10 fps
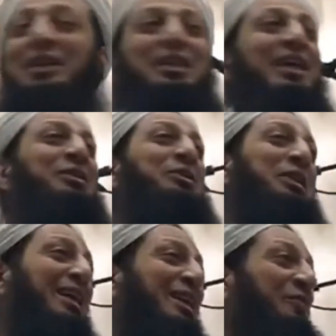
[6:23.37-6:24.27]
He said to
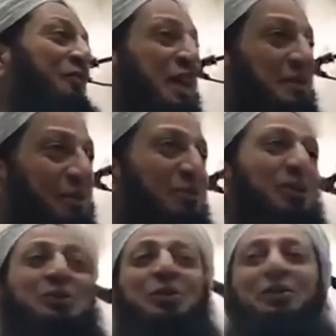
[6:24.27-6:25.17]
change the frame of
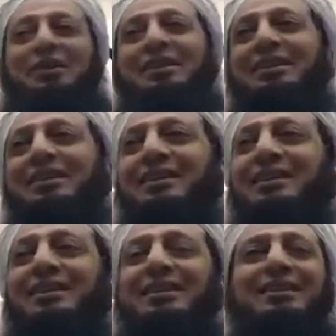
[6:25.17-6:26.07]
your door.
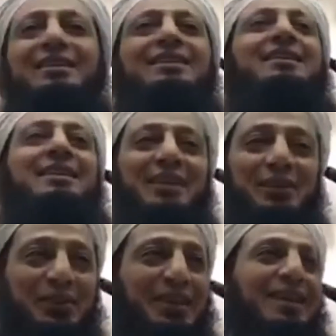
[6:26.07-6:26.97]
He said,
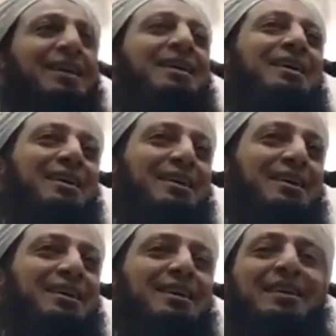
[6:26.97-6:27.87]
okay.
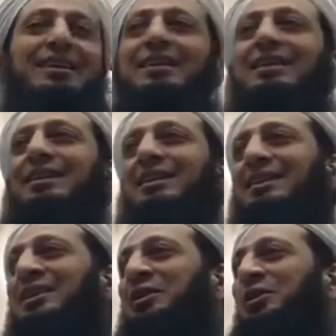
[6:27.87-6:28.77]

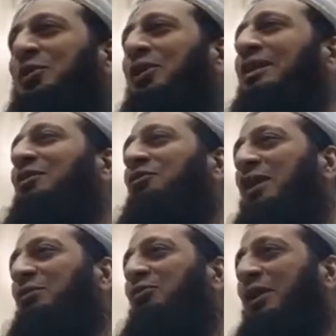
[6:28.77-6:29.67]
He said, do you know what is the
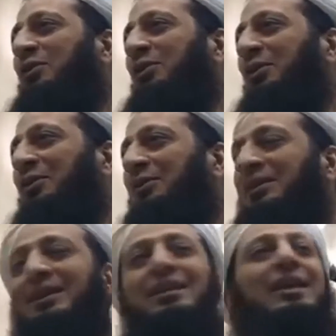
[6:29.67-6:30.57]
frame of my door?
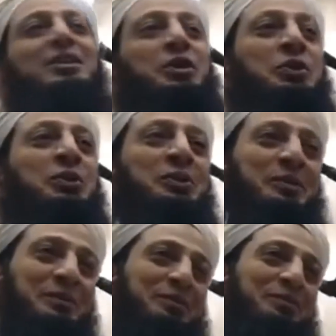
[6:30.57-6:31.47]
That's
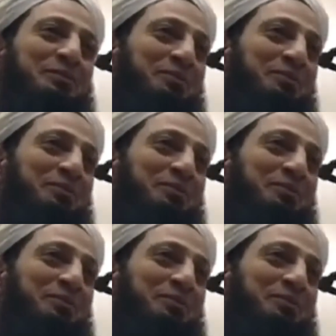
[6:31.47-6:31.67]
you.